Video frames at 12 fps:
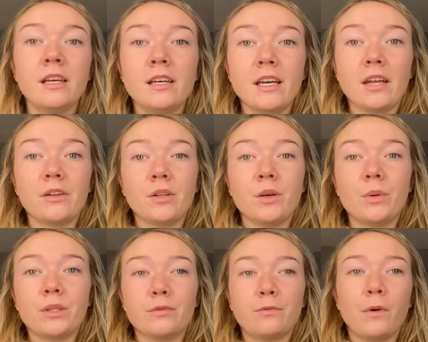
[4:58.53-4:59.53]
I don't know
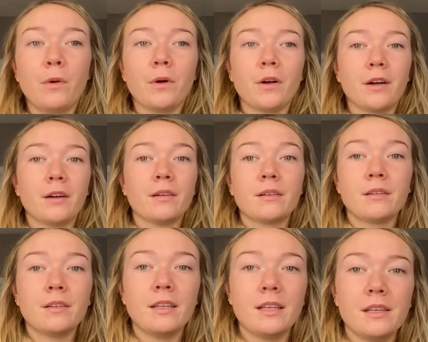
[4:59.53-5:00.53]
what the 4
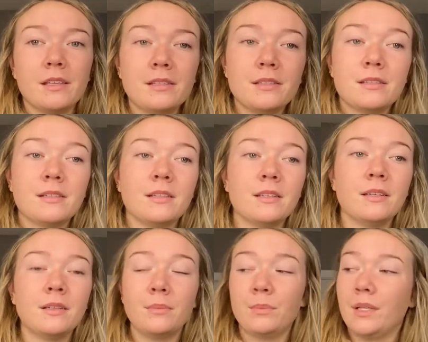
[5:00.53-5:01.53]
is,
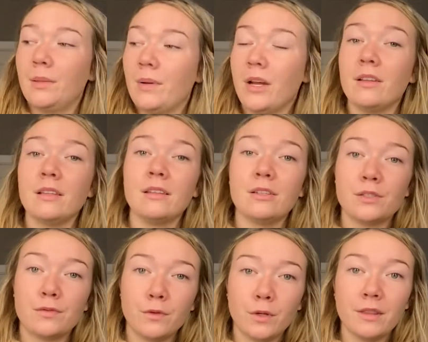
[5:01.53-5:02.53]
but apparently there's
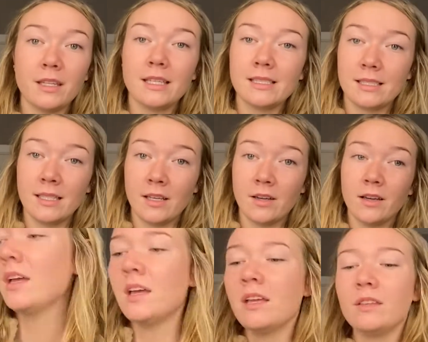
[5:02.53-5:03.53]
4 things in here.
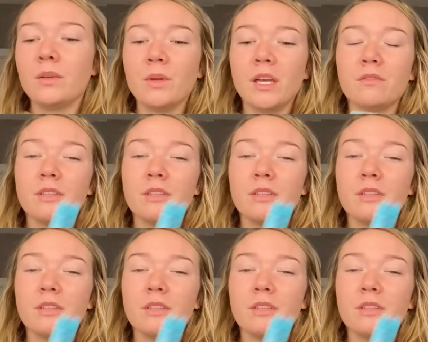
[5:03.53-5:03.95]
Then we have